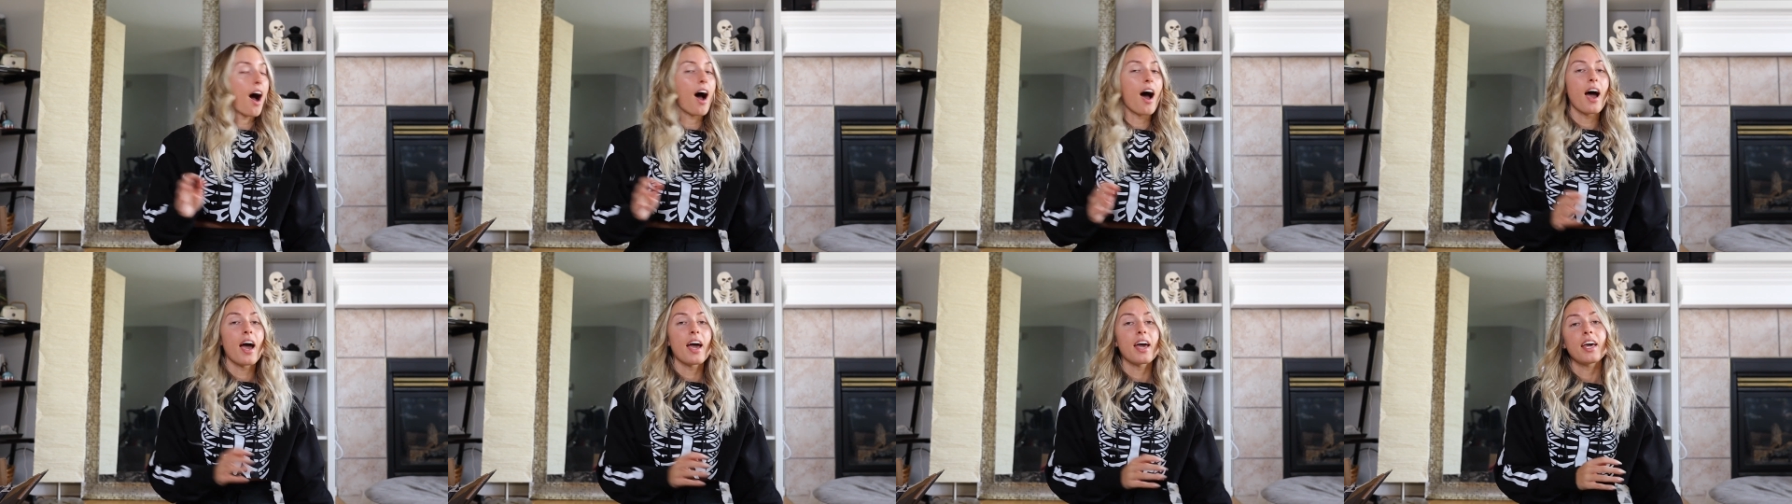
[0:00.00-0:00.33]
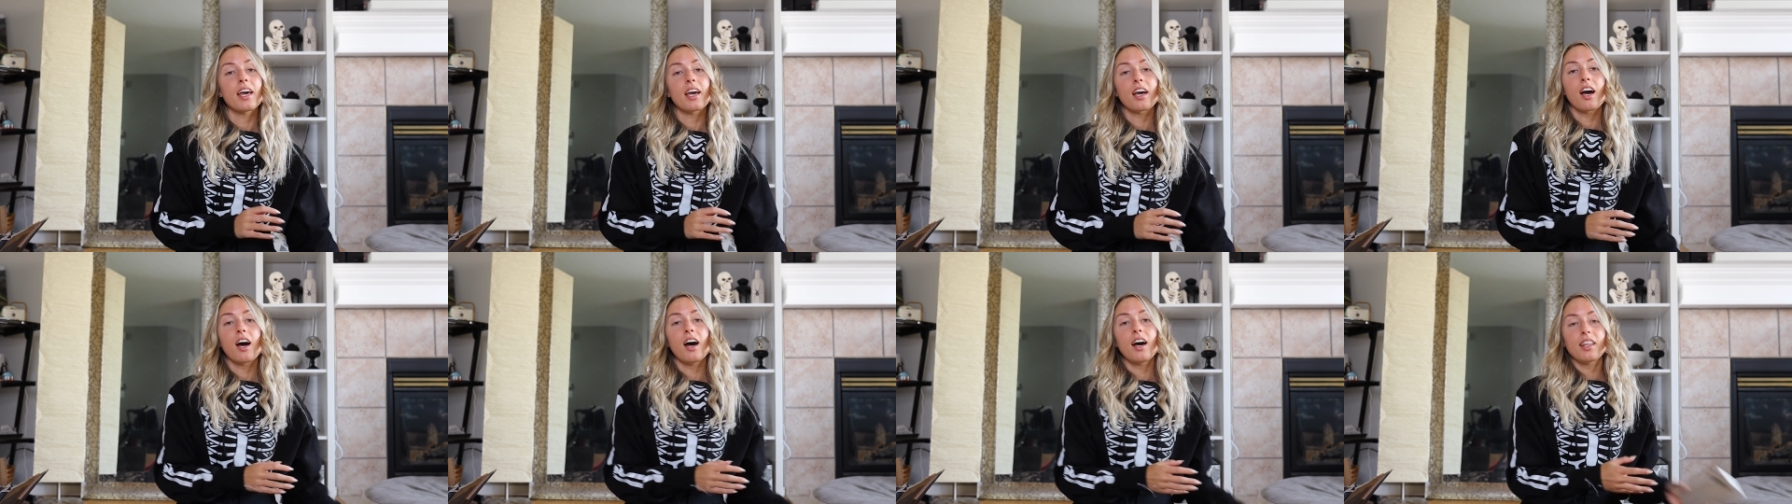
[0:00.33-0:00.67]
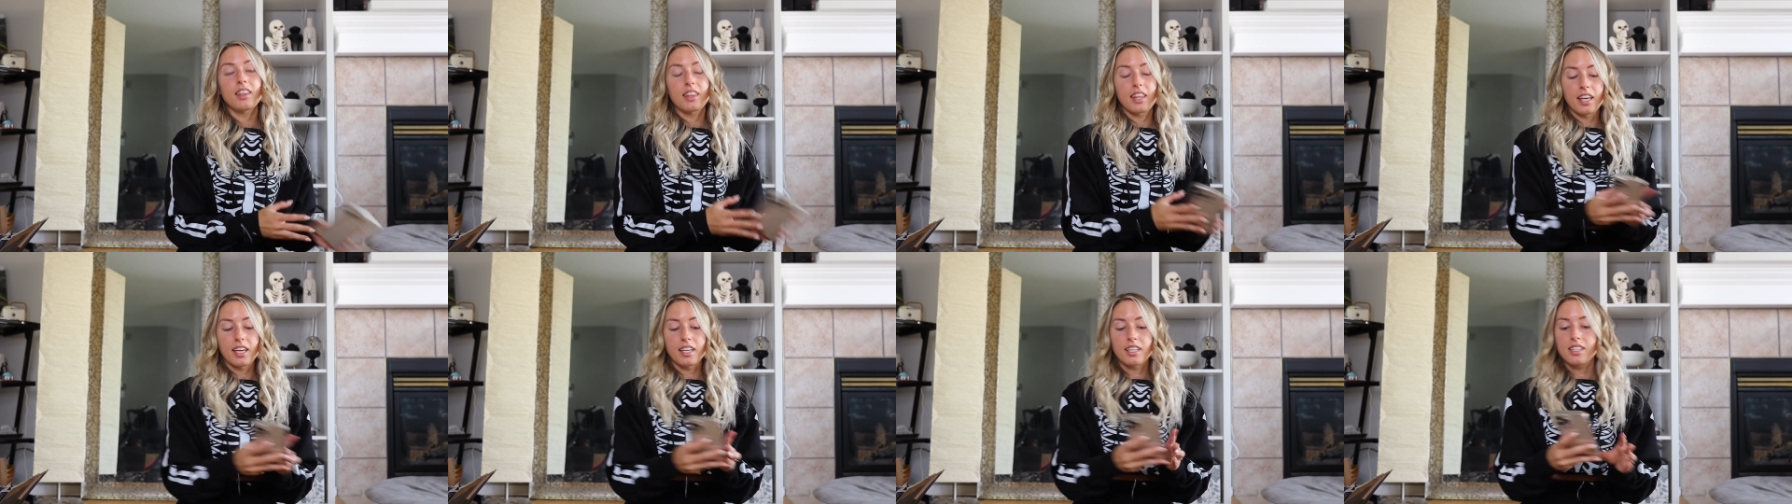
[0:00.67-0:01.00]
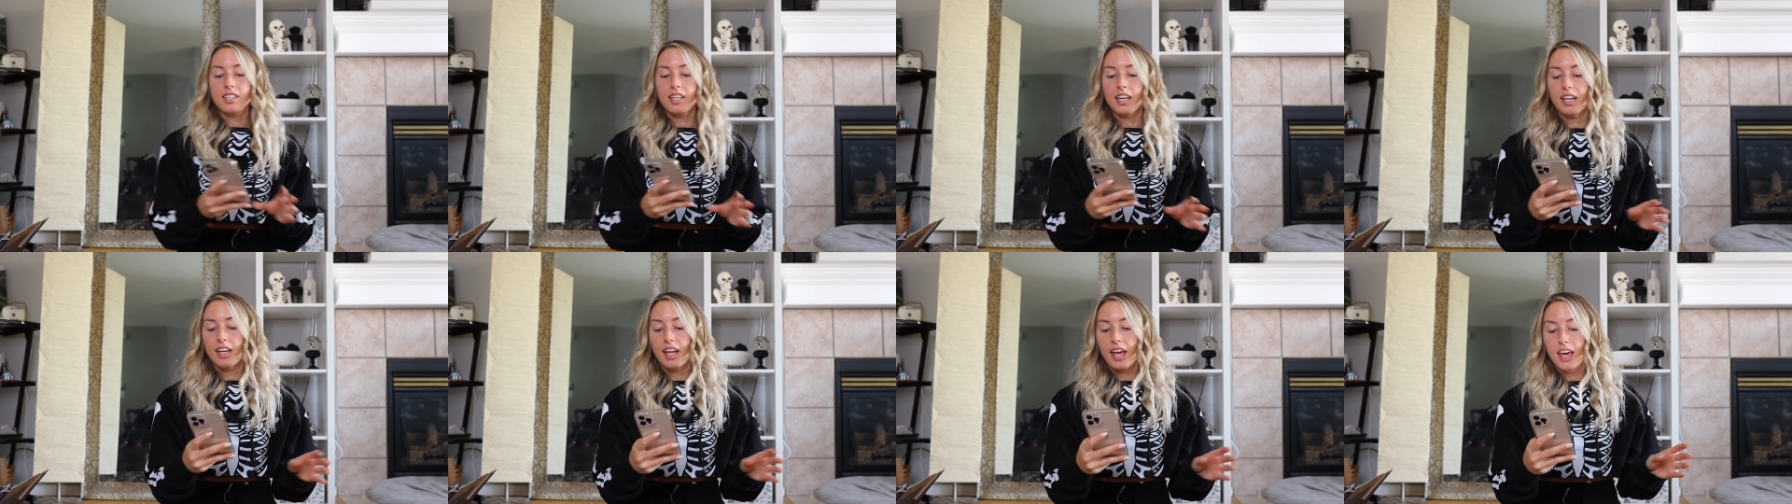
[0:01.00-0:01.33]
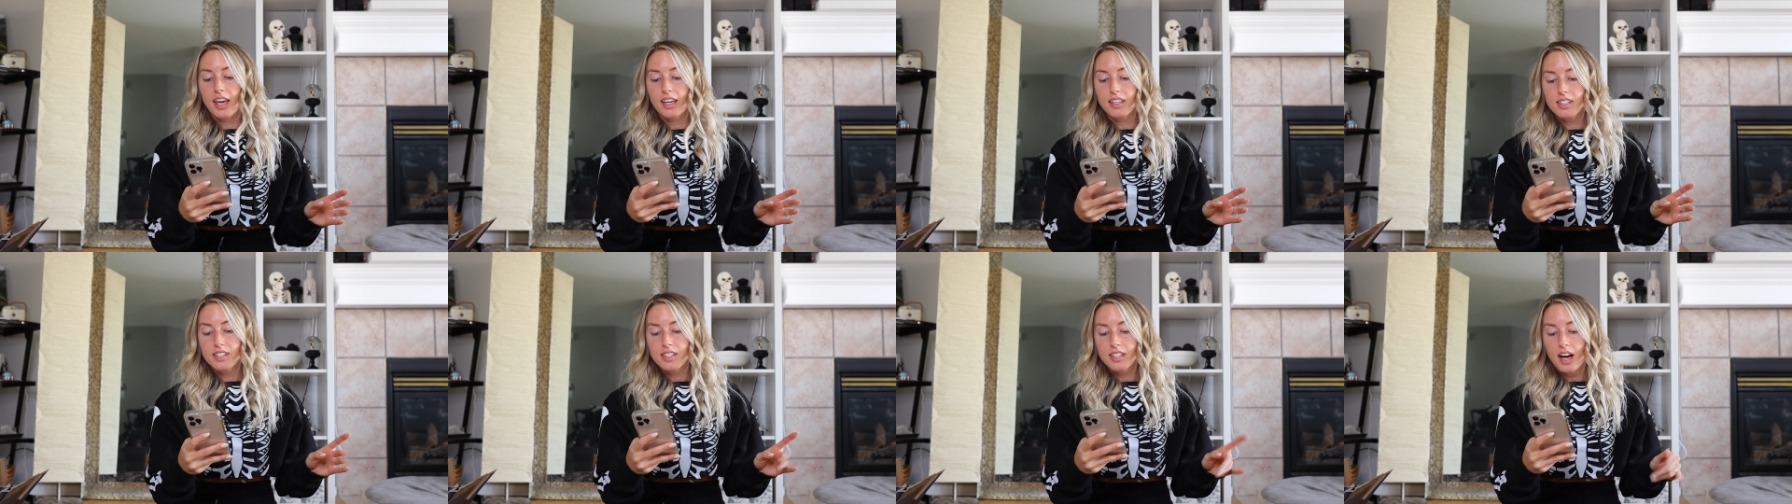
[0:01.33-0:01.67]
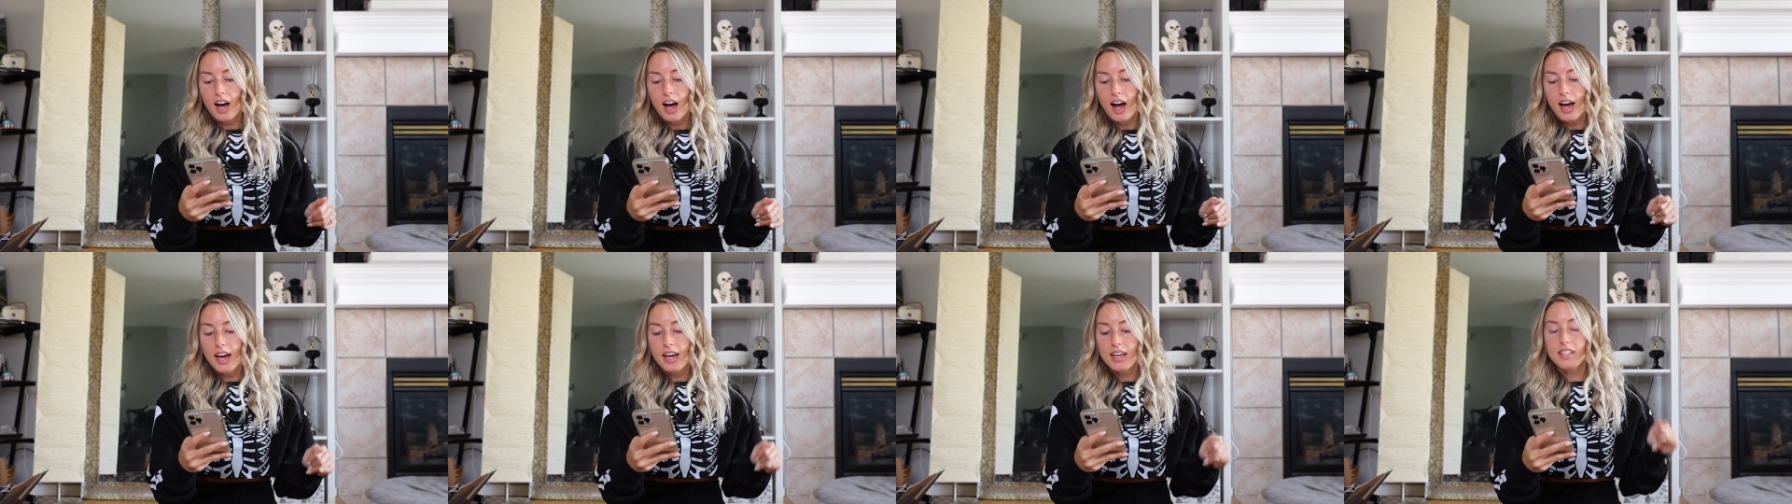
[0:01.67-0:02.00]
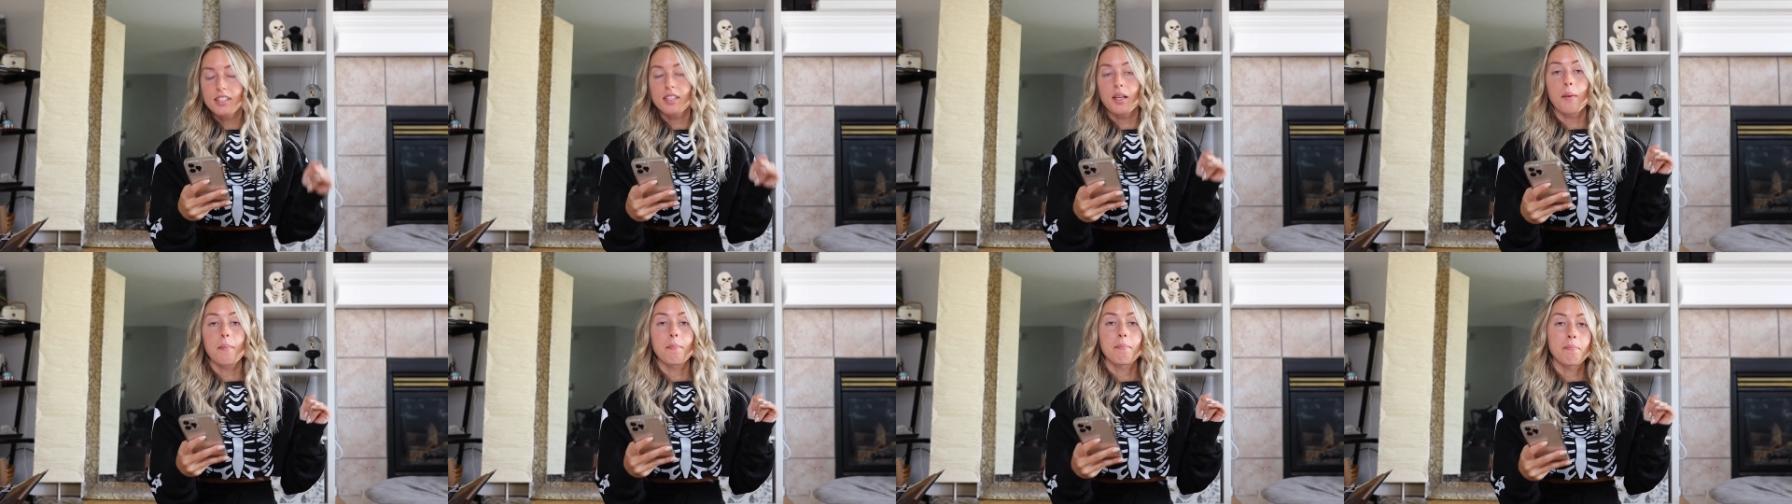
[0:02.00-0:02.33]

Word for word: I got this in a size